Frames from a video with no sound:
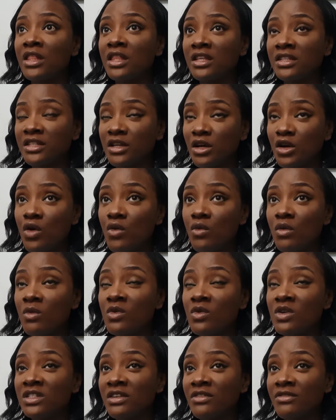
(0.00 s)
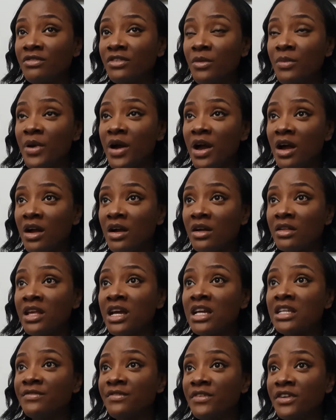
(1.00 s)
The second one was a VBAC,
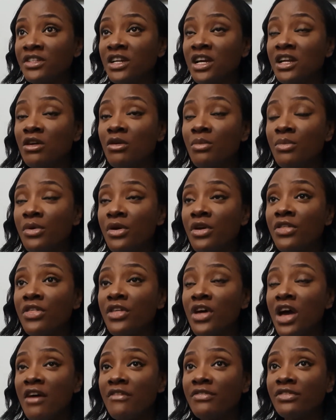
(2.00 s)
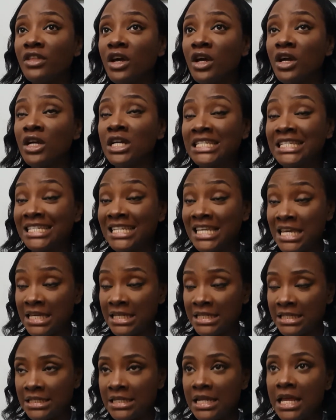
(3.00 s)
that's vaginal birth after a
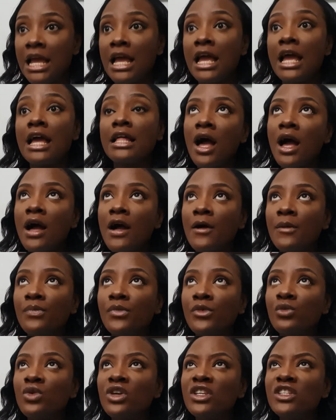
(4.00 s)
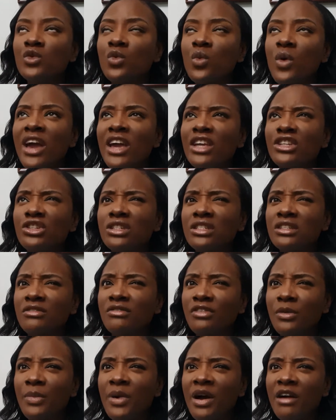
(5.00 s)
CS. The reason why I chose a
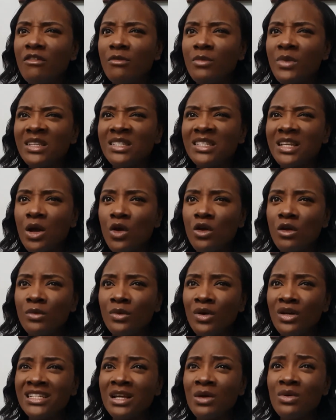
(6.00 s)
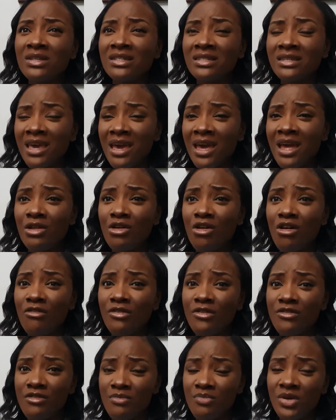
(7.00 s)
VBAC for my second one because I was scared of
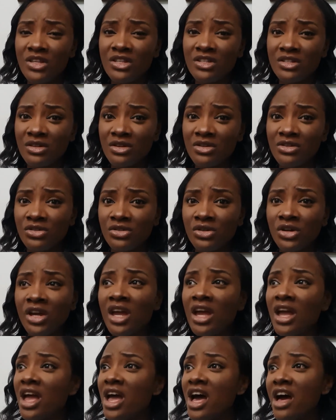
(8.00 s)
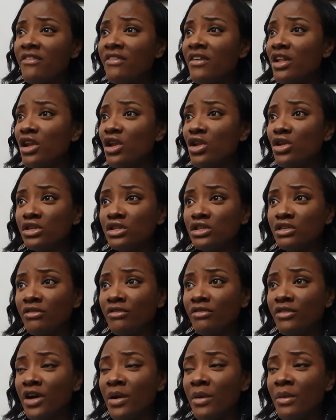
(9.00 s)
a repeat surgery. I've heard lots
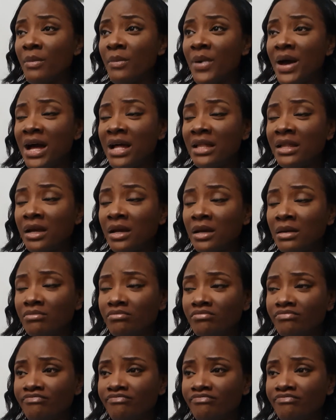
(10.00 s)
of bad